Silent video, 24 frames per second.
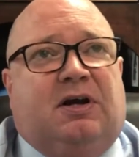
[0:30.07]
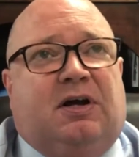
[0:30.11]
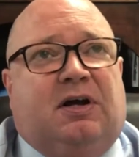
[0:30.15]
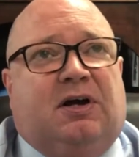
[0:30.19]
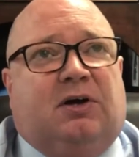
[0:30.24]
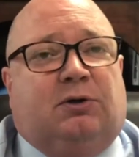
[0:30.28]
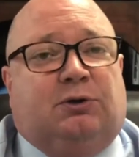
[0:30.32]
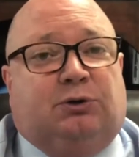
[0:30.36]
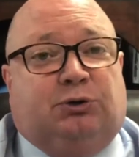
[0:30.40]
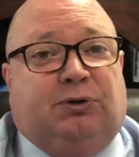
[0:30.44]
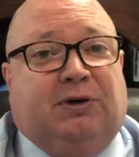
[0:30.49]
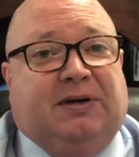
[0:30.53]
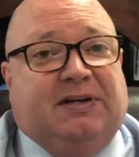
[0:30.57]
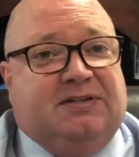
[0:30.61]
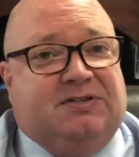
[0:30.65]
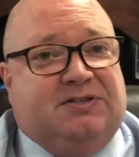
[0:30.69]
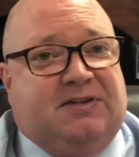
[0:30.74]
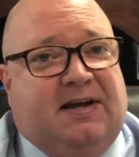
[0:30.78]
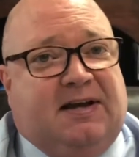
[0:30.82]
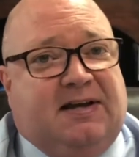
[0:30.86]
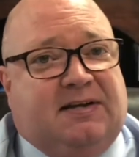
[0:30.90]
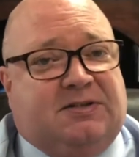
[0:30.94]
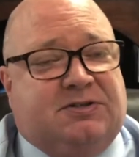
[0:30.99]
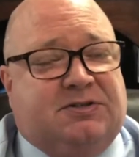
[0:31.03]
or
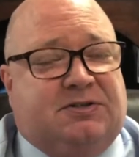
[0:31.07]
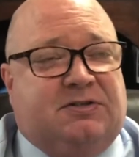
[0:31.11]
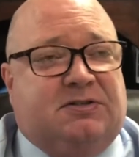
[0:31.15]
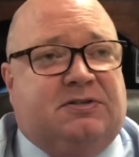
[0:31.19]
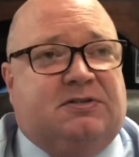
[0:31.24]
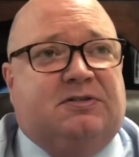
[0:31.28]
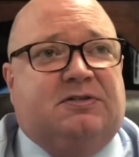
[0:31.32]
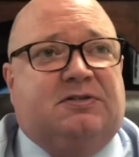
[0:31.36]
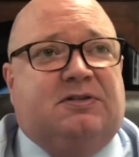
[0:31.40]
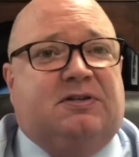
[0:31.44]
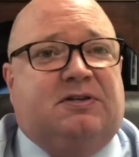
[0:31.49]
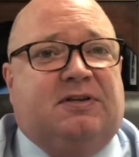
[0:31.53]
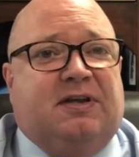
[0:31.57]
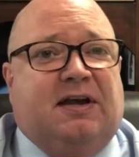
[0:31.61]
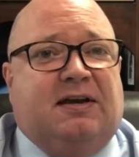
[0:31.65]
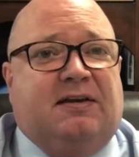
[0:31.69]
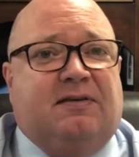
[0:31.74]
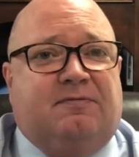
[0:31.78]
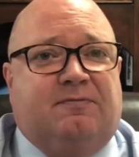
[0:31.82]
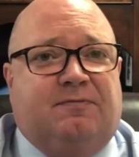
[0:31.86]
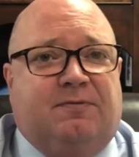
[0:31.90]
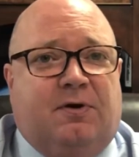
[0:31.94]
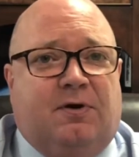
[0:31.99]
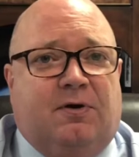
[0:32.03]
transactions that
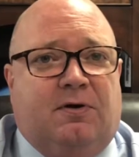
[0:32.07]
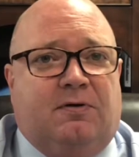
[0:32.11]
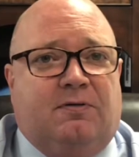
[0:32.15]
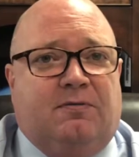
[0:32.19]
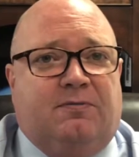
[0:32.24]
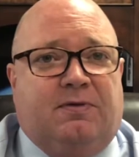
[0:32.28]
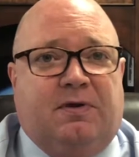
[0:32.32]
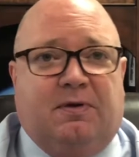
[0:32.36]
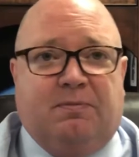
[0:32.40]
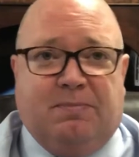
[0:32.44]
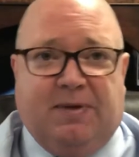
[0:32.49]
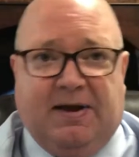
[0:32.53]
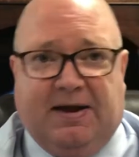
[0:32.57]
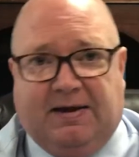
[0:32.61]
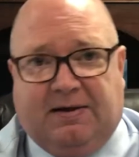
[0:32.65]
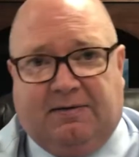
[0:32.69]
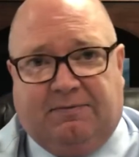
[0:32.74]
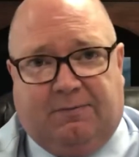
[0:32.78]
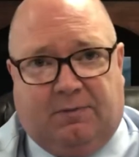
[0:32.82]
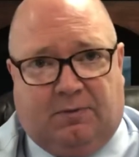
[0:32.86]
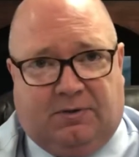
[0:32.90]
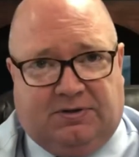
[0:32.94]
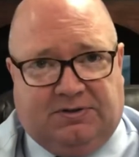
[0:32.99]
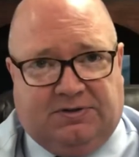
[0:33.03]
involved a bank,
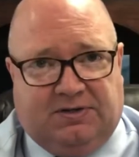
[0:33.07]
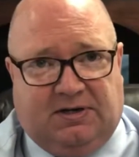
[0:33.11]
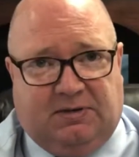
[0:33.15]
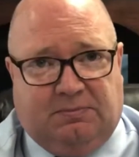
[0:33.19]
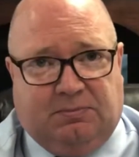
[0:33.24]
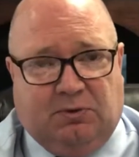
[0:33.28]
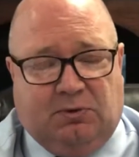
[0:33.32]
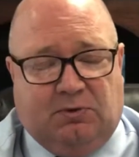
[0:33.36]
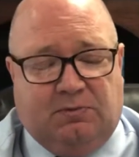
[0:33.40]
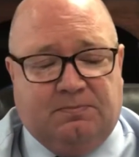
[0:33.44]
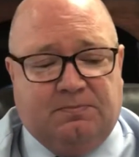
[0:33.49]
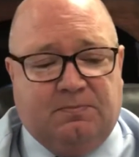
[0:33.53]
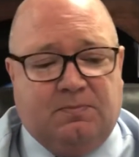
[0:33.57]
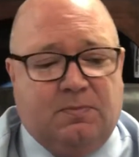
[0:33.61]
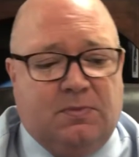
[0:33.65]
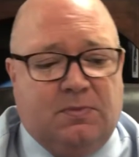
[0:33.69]
for example.